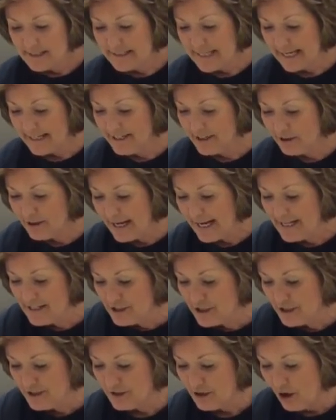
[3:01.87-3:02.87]
Take your
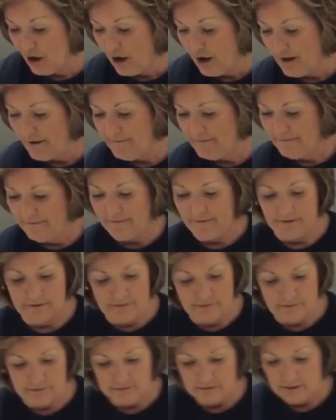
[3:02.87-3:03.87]
edges off
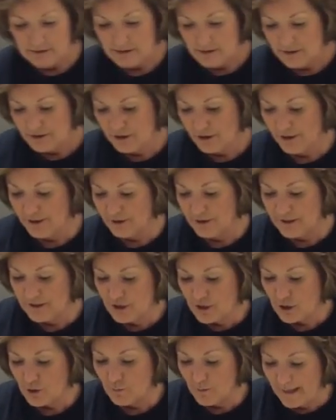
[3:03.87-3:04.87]
so you can
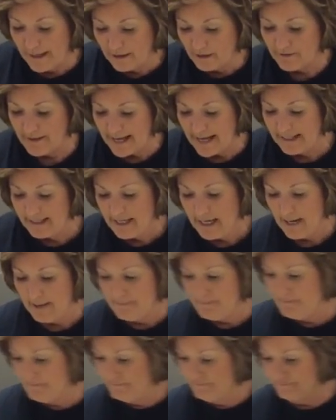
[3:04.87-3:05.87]
square that up.
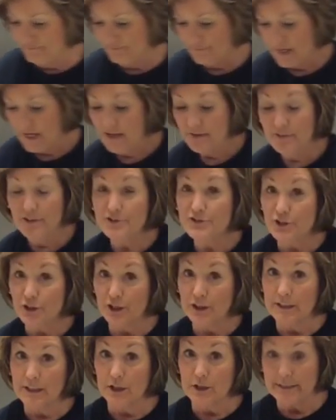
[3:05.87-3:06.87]
Those are
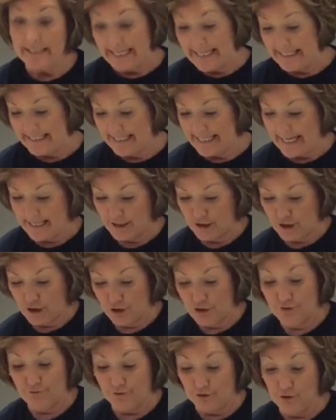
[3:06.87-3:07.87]
good little taste
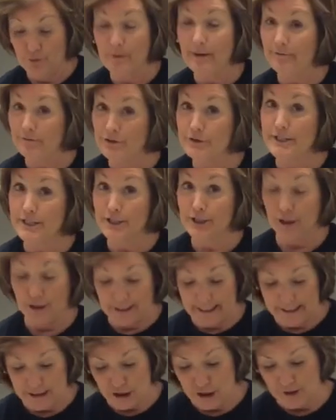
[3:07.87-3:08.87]
testers for whoever's in your
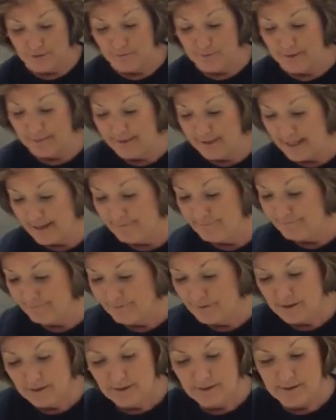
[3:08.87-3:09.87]
kitchen with you.
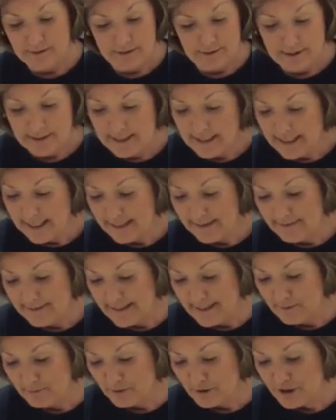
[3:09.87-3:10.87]
And
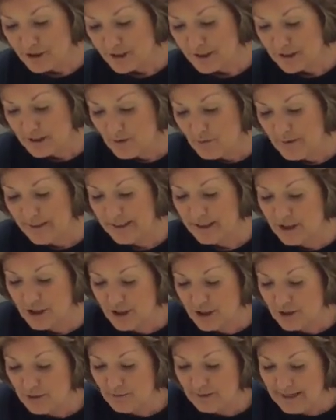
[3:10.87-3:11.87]
then we're just going
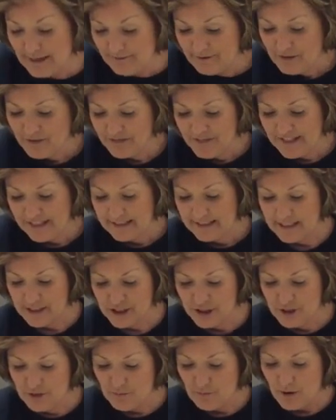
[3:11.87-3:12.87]
to, whatever
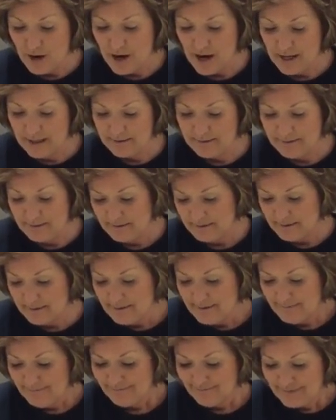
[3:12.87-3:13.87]
thickness you want,
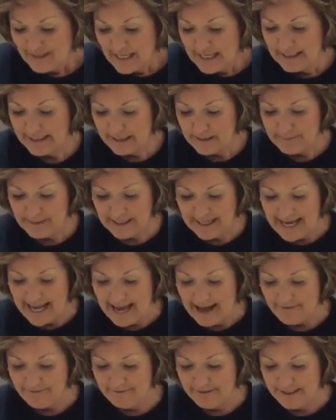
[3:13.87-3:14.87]
I like about a
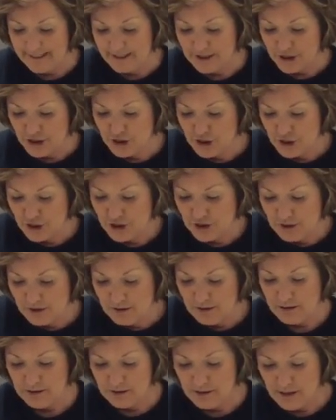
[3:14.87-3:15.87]
half inch
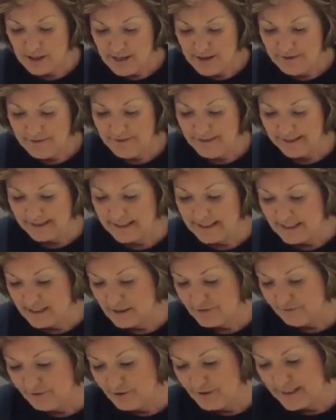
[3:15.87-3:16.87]

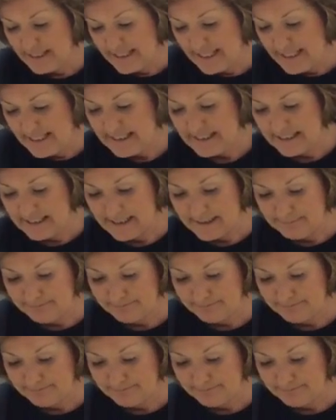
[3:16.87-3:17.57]
thickness for these.